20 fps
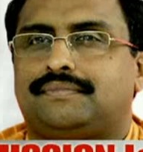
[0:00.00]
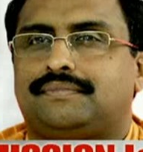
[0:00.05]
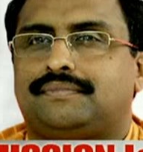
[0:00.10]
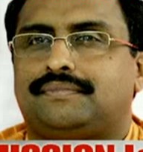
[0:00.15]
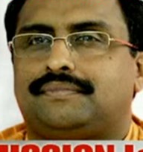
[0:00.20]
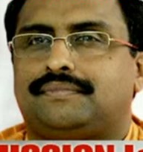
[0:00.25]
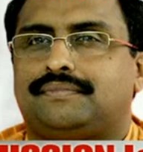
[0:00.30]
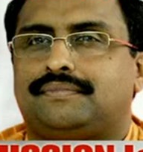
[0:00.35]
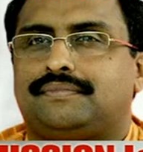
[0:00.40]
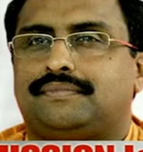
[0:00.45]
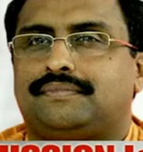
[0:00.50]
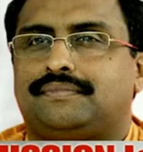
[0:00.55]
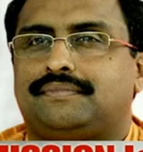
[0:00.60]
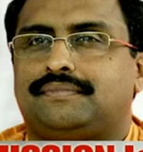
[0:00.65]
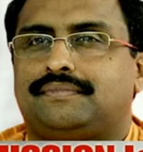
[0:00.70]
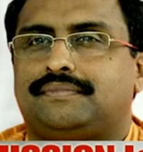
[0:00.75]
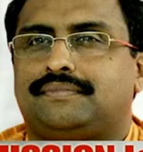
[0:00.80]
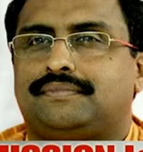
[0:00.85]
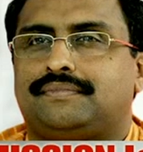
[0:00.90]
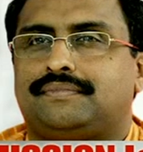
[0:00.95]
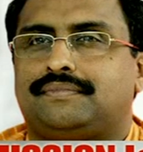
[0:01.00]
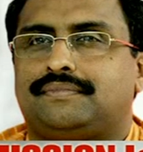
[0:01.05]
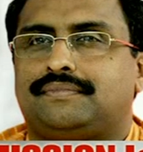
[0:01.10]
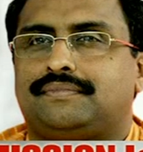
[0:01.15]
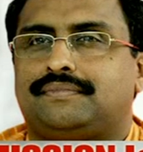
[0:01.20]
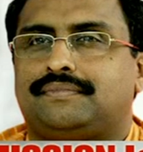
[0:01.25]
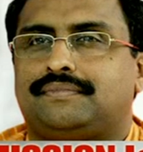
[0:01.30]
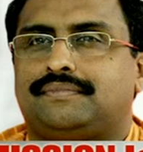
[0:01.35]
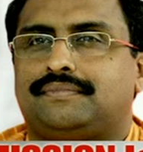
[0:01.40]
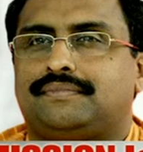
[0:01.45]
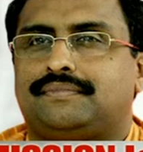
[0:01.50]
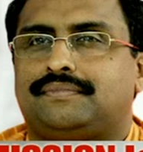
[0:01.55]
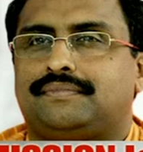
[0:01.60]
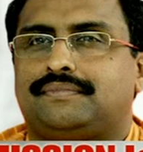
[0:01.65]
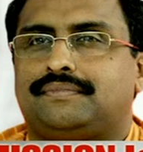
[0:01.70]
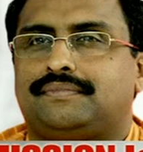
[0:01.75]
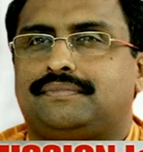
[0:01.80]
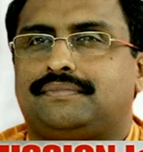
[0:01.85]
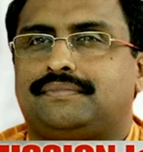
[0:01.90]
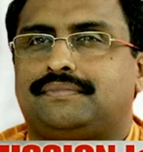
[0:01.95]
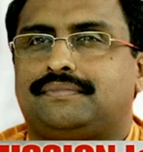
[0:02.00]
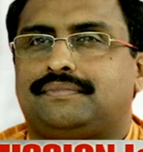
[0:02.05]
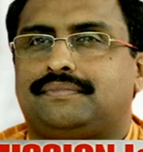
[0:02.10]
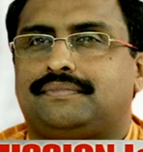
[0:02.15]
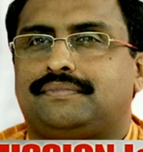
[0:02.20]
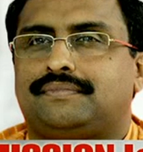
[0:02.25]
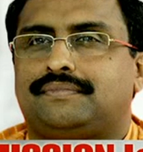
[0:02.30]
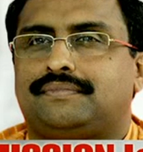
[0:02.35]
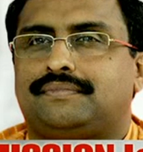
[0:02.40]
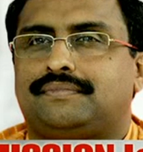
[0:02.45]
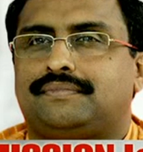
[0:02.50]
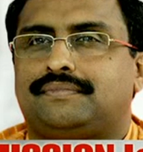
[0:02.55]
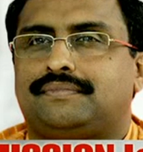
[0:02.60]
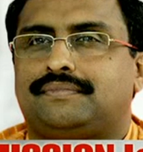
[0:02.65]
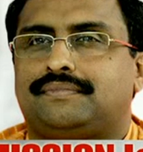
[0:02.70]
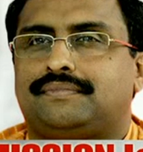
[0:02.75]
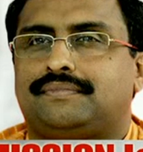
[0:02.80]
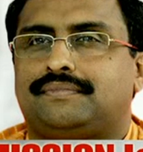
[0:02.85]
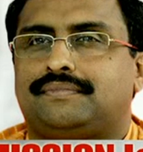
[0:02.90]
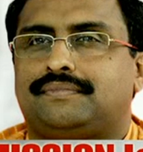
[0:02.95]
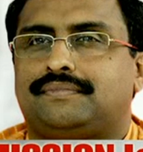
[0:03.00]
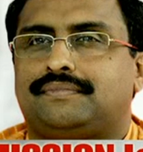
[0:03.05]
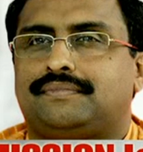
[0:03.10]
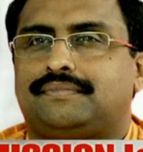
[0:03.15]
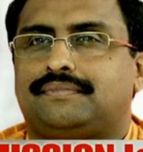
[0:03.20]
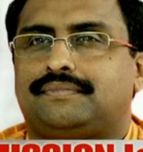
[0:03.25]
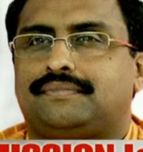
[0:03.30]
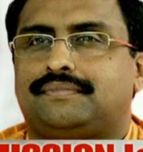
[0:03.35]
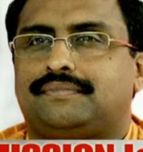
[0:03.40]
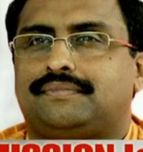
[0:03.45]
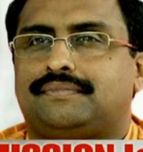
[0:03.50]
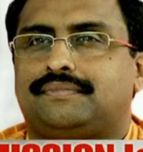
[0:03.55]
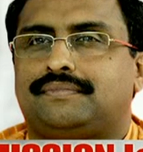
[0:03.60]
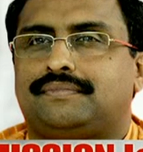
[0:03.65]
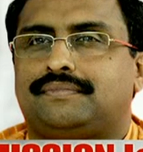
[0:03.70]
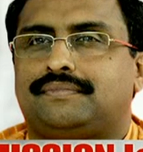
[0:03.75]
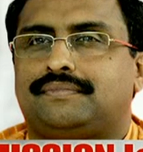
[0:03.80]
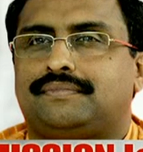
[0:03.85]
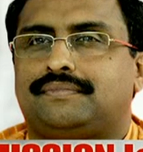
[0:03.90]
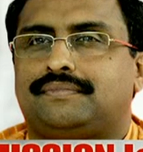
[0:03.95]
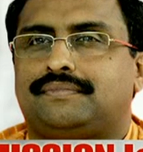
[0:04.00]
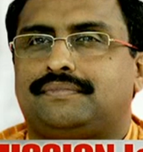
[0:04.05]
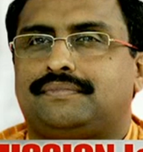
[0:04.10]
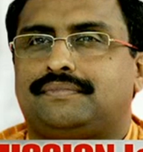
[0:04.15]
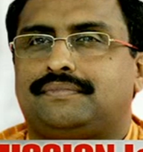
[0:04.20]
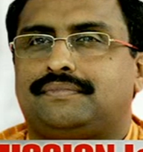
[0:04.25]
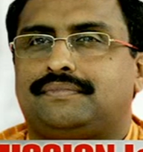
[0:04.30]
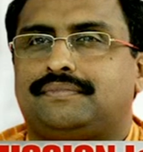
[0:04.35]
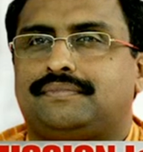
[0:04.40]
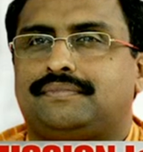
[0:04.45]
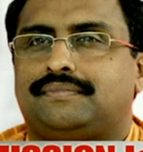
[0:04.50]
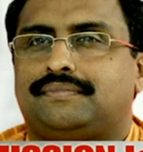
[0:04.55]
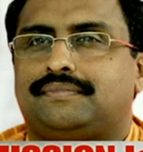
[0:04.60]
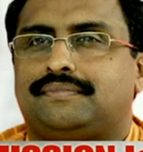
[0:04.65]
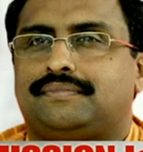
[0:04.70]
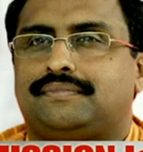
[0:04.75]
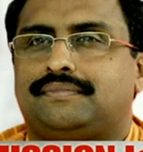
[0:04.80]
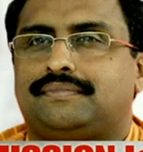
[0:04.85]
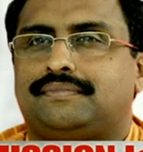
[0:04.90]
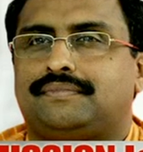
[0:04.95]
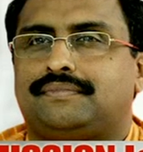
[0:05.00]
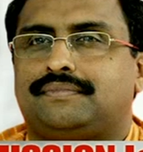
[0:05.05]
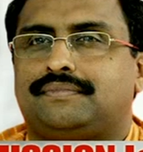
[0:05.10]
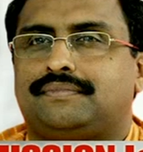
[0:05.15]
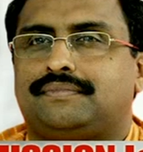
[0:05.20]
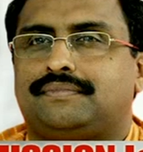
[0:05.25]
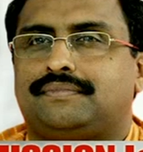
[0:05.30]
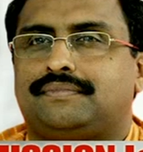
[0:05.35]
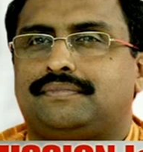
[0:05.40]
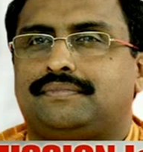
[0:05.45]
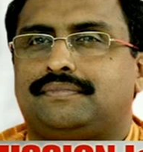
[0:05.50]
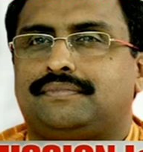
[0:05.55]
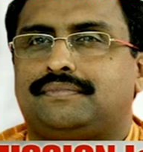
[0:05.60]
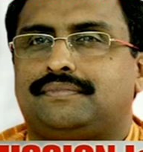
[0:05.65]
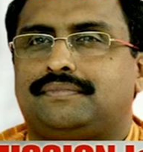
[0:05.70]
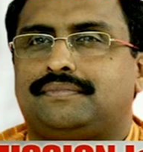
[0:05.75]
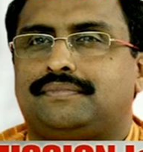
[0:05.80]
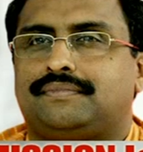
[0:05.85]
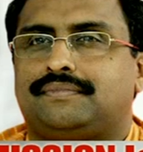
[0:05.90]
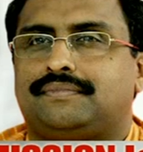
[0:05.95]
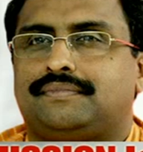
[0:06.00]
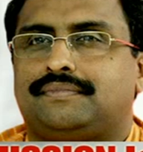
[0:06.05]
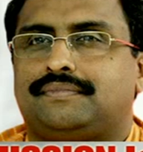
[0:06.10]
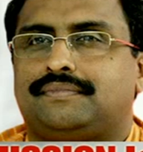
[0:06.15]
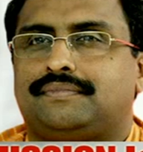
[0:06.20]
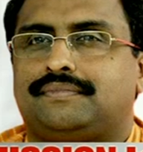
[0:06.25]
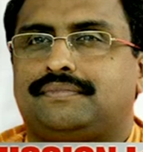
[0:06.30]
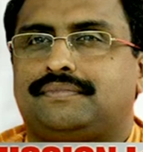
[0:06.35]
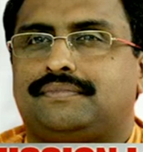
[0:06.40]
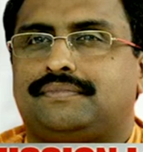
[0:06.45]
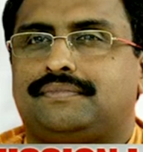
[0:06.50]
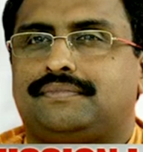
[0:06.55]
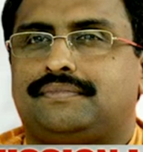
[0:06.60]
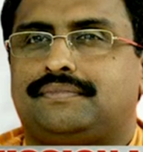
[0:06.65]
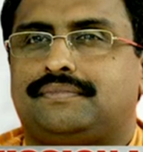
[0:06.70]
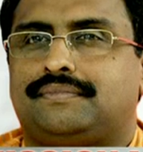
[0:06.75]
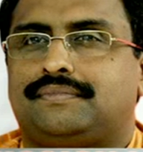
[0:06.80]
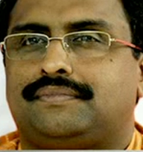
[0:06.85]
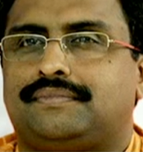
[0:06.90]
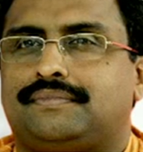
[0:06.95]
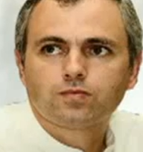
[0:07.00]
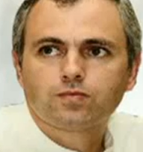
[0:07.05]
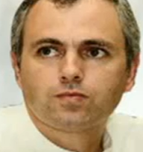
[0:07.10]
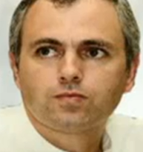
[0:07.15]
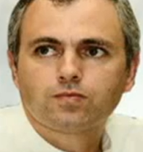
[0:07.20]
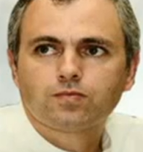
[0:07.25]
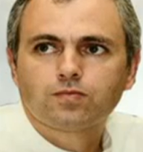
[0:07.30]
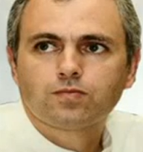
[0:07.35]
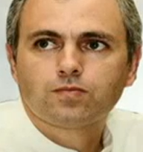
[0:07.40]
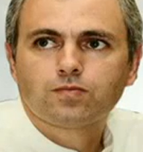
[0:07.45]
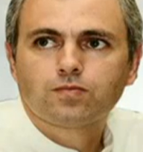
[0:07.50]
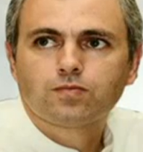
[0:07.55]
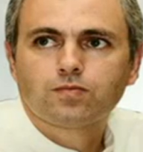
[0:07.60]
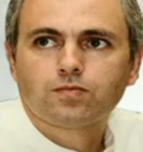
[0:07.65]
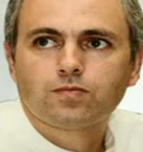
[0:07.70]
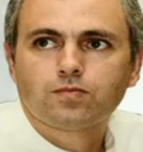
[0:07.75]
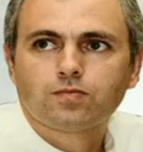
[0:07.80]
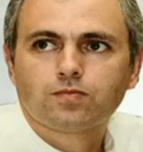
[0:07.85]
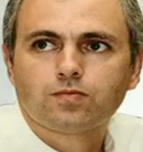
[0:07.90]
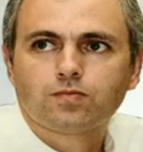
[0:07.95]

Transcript: No words are spoken by the person on screen.